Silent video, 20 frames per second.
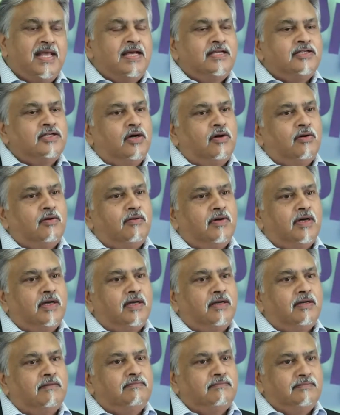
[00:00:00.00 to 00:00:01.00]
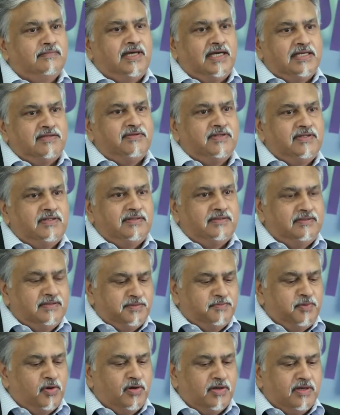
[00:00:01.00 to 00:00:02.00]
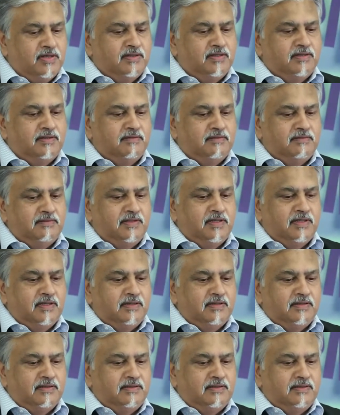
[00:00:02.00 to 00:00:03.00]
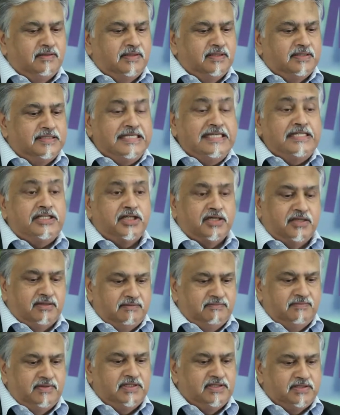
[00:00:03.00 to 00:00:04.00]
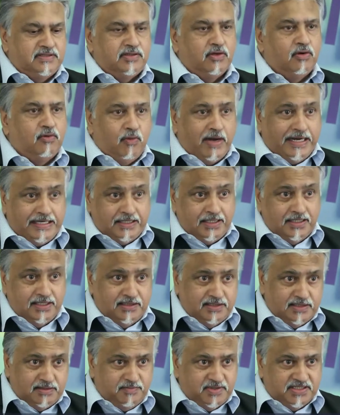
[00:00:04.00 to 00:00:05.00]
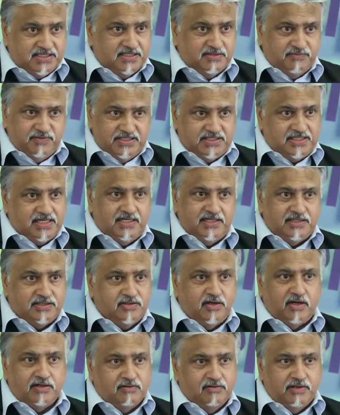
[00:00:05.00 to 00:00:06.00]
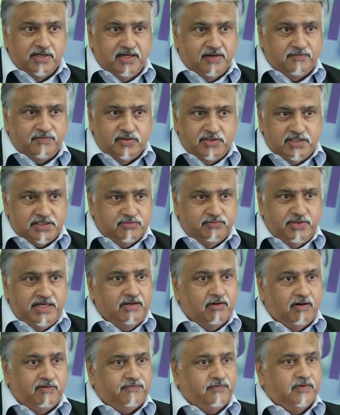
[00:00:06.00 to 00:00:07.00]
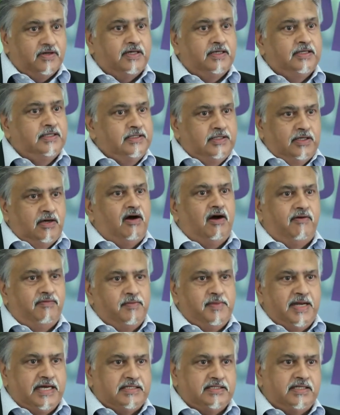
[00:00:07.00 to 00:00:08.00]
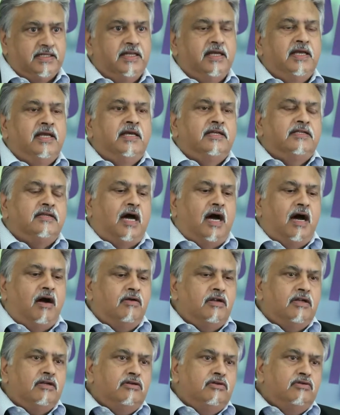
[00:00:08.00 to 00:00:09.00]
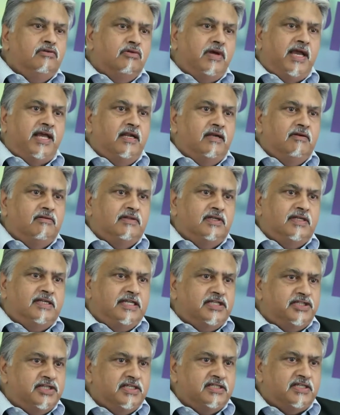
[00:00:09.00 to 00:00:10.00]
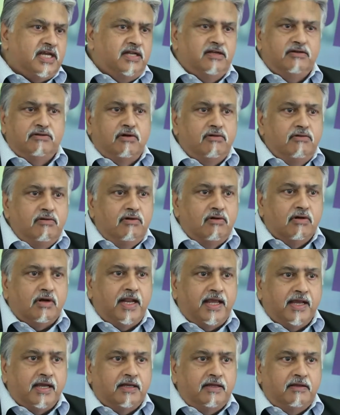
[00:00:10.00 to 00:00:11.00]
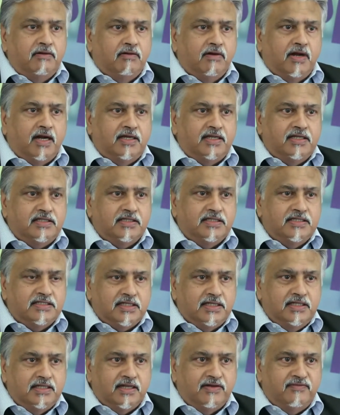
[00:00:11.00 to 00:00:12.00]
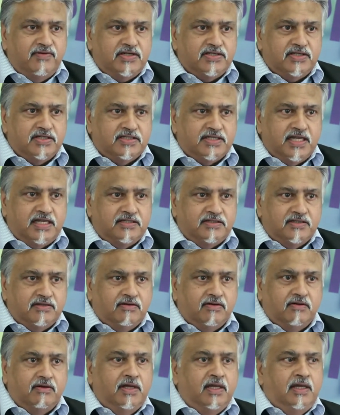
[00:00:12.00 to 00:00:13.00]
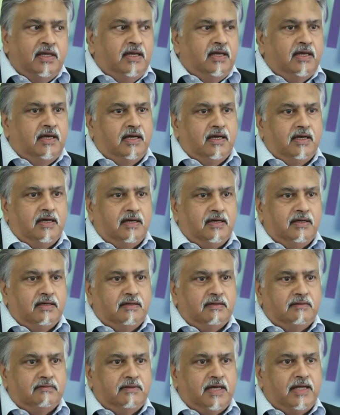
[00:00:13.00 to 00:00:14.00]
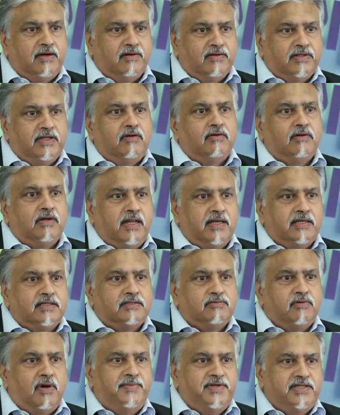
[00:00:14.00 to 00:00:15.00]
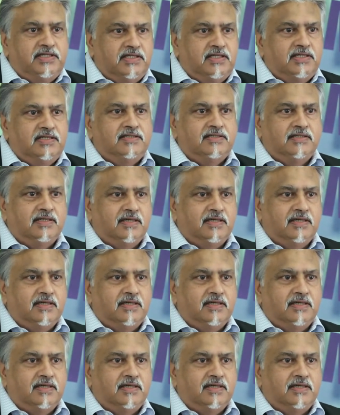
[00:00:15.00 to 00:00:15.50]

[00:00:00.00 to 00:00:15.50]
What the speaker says: So, as we spoke, the teacher is so vital in this business. We said it's not good enough to just read off a magazine. So, how did you get into the teaching side? You don't look like a yoga teacher in the conventional sense. I don't know. They look like Swamiji's,